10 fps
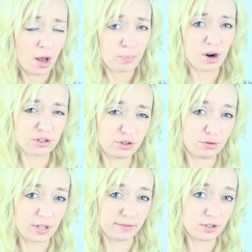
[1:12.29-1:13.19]

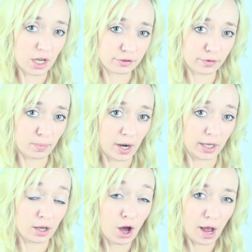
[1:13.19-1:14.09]
Prostitutes have sex for
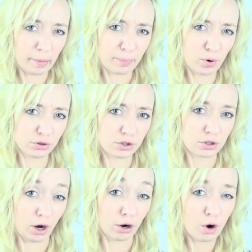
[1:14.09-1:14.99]
money. I'm a porn
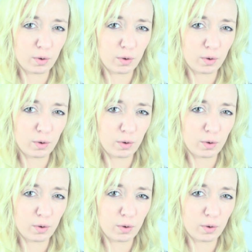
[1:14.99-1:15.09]
star.